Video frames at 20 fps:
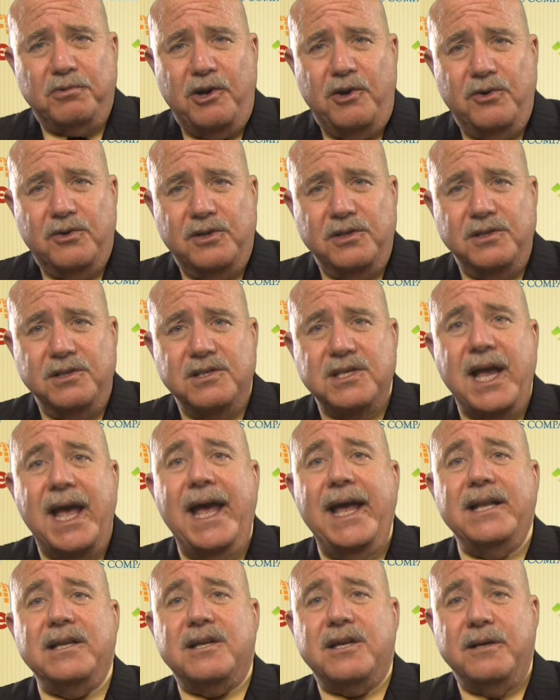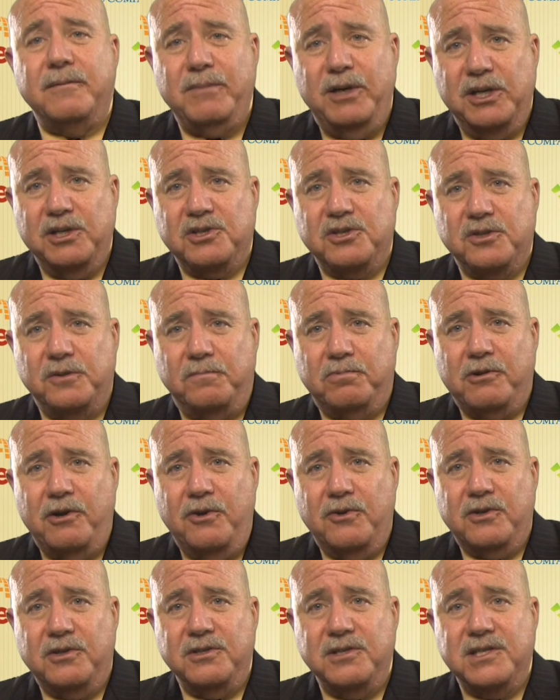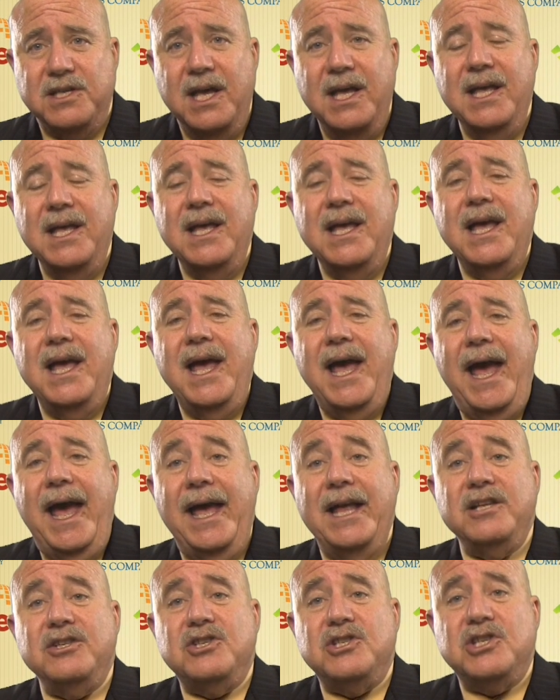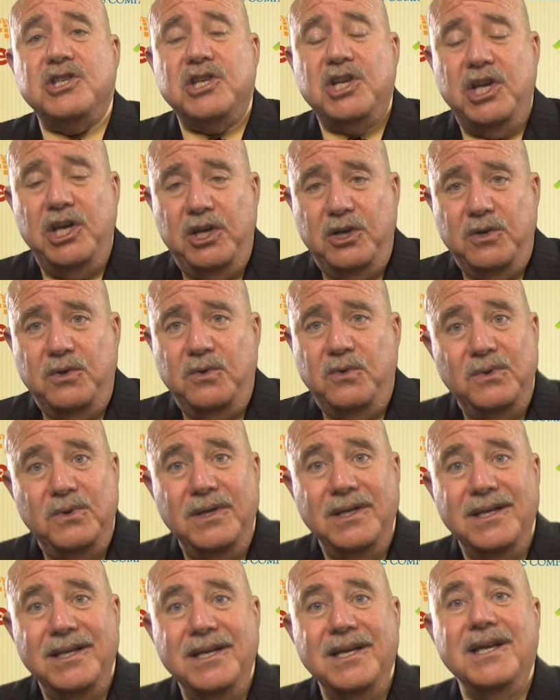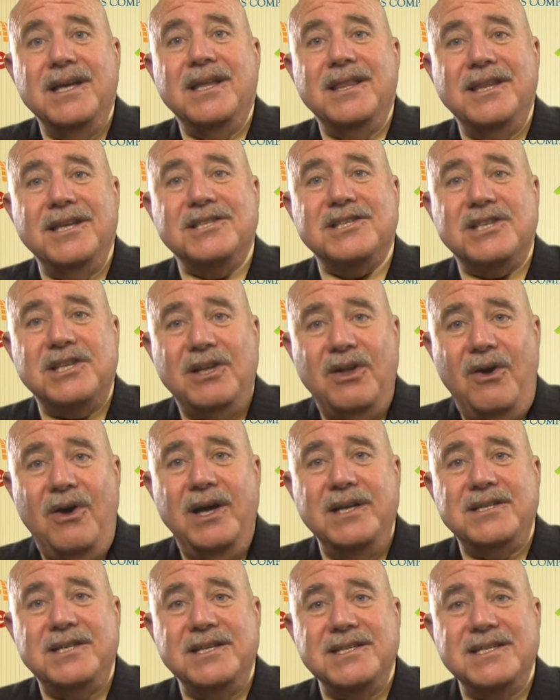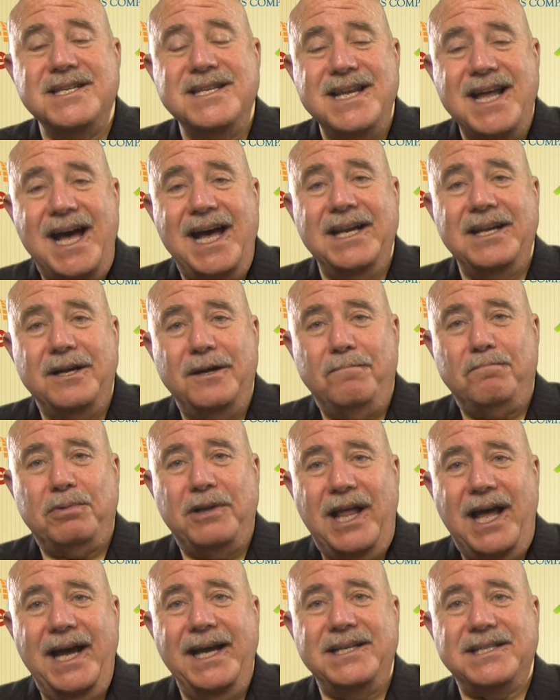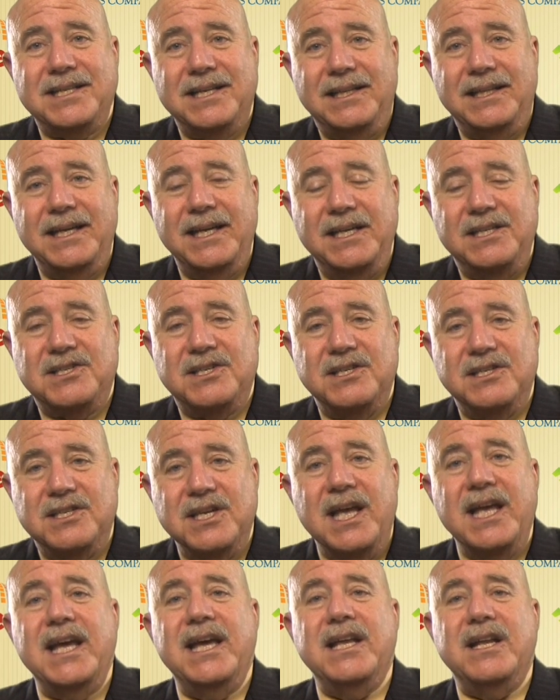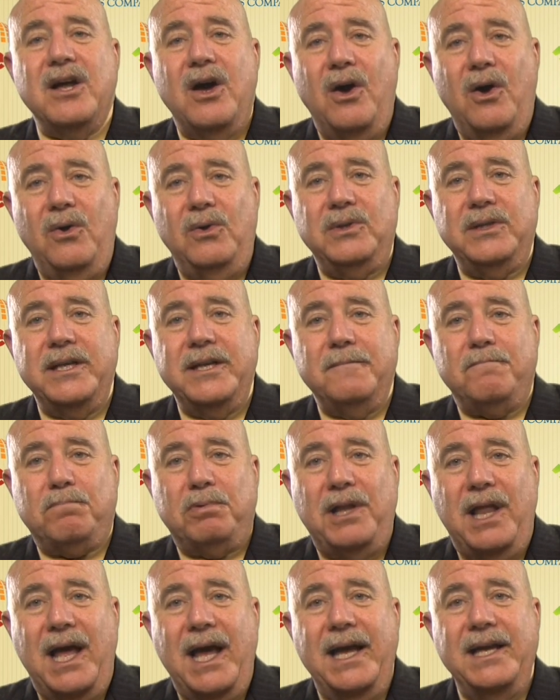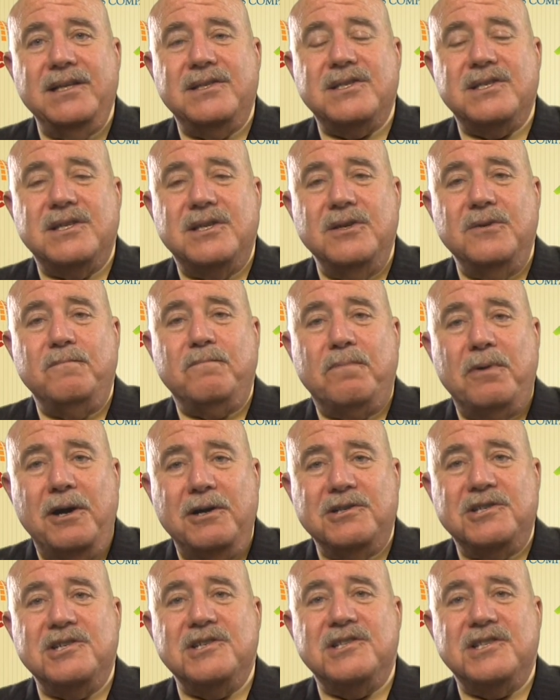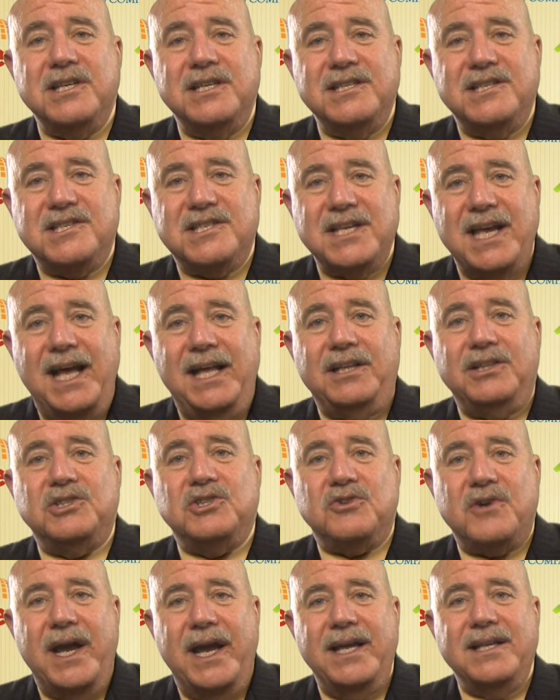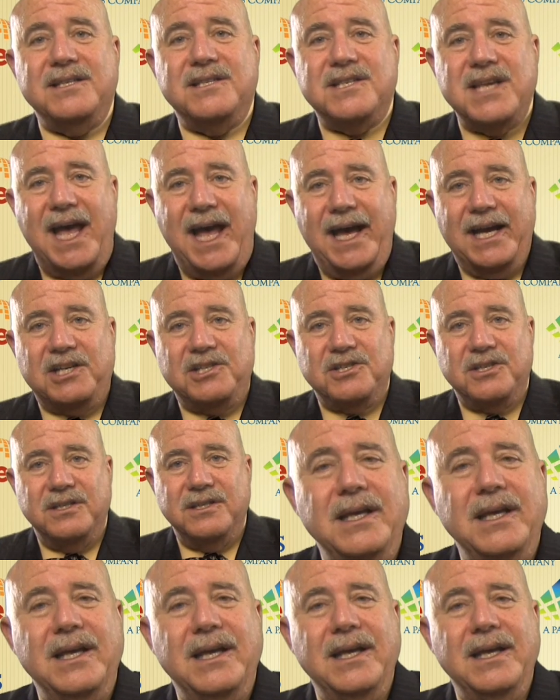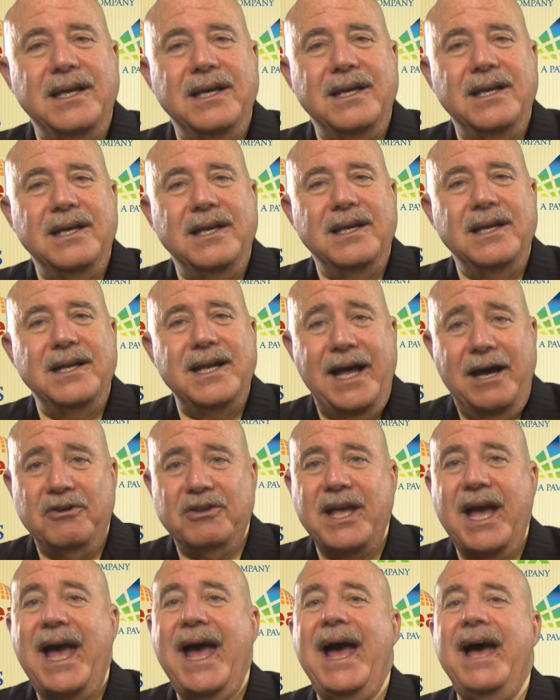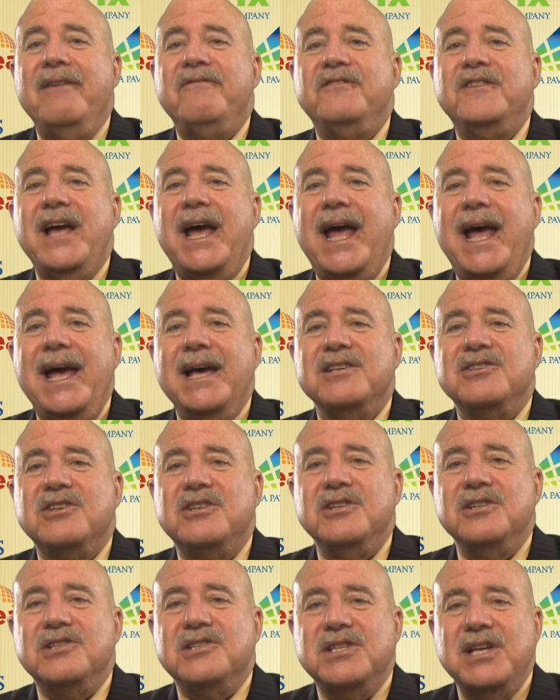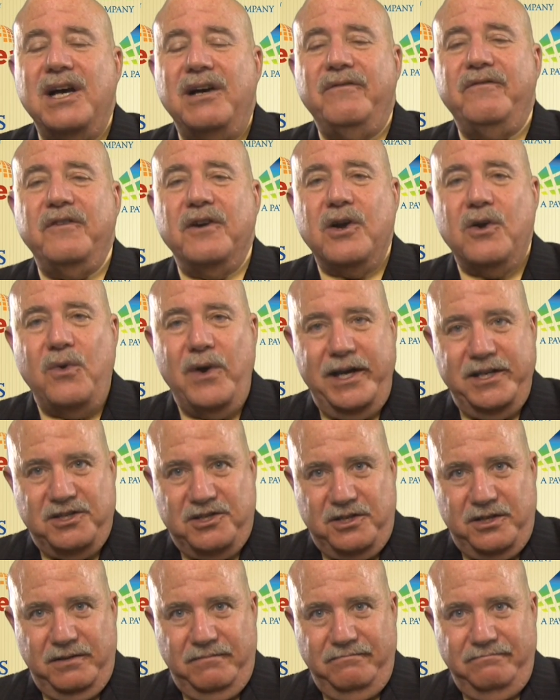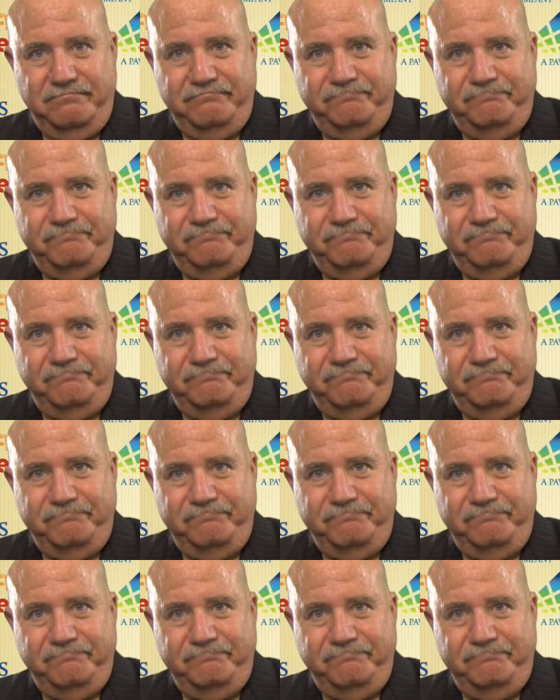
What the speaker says: brokers and commercial brokers, and two, this law does not apply to leases. It only applies to purchase and sale transactions. Now, you have to ask yourself a question.